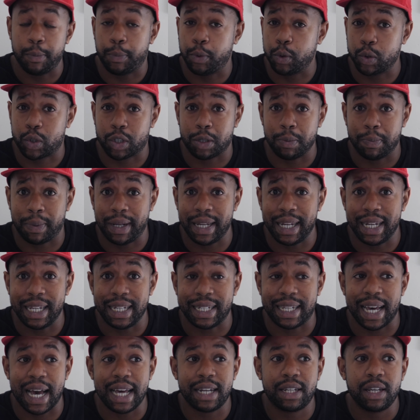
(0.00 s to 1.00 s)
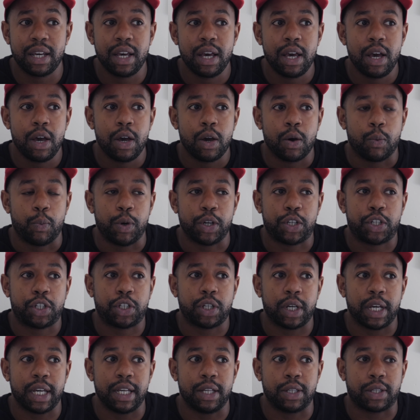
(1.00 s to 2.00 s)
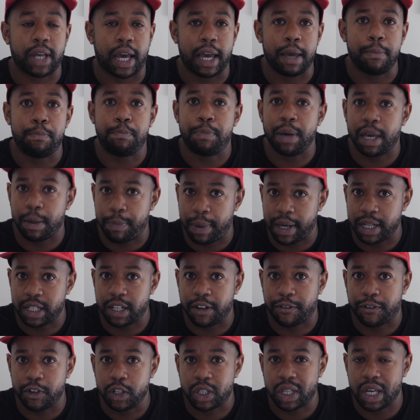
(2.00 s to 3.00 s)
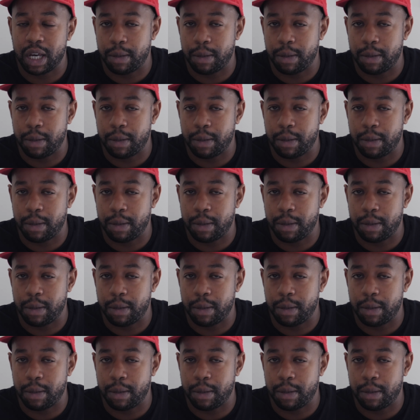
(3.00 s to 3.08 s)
board's completely dead, which is a big, big difference.